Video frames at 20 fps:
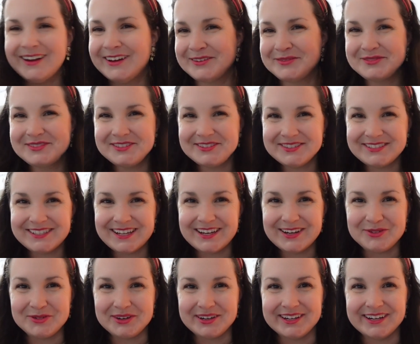I'm so excited
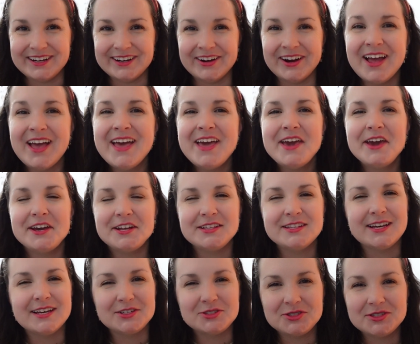to work in here. It's
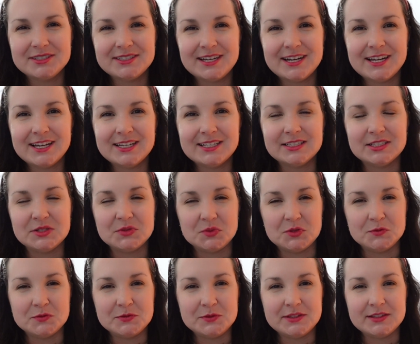extra exciting because this
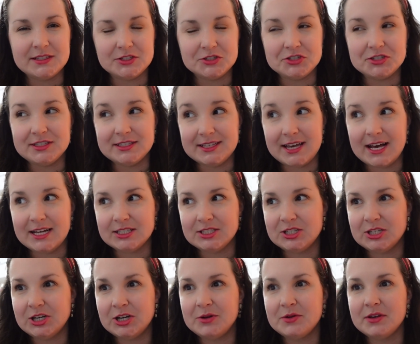room's been such a
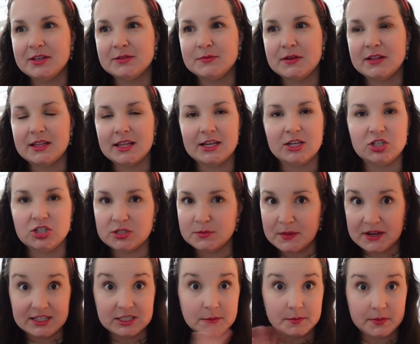disaster. It's been like just
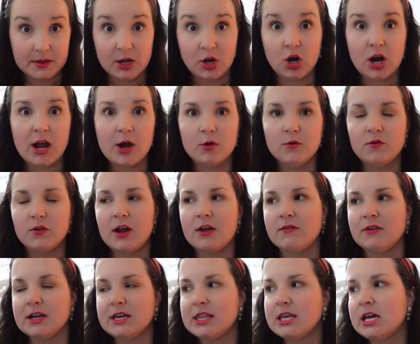my dumping ground for
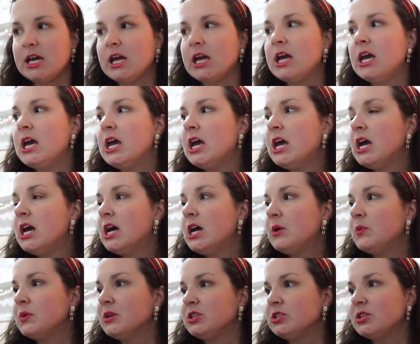everything,
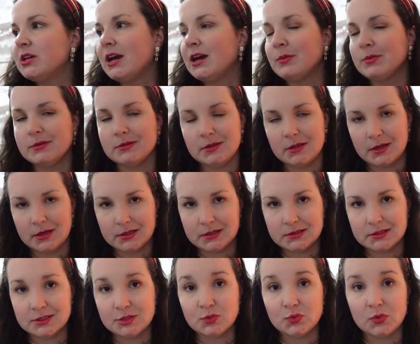which happens a lot
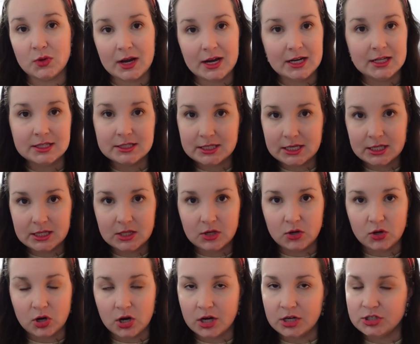because it's right inside the
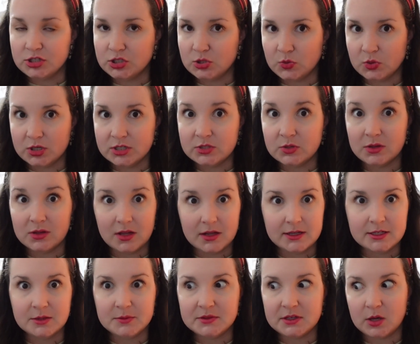garage door. So a lot
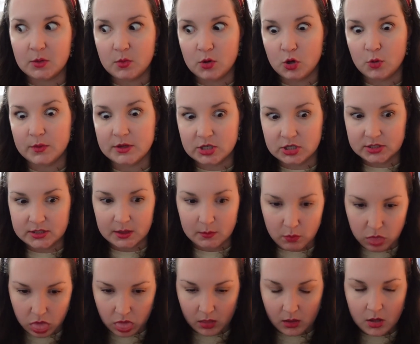of times I come home and just like,
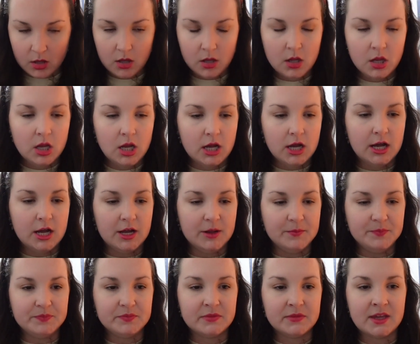
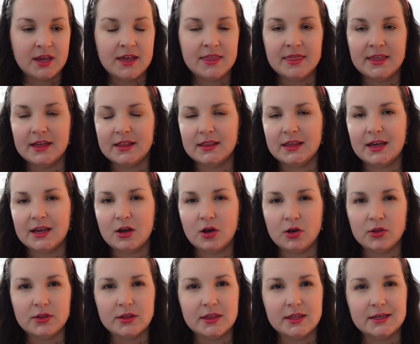and then like
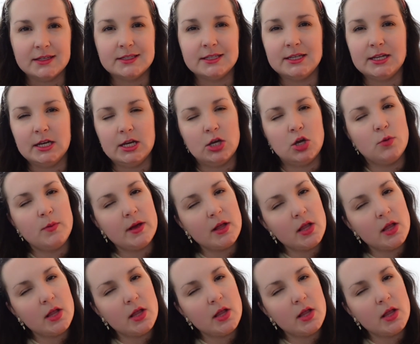all the things that need to go in my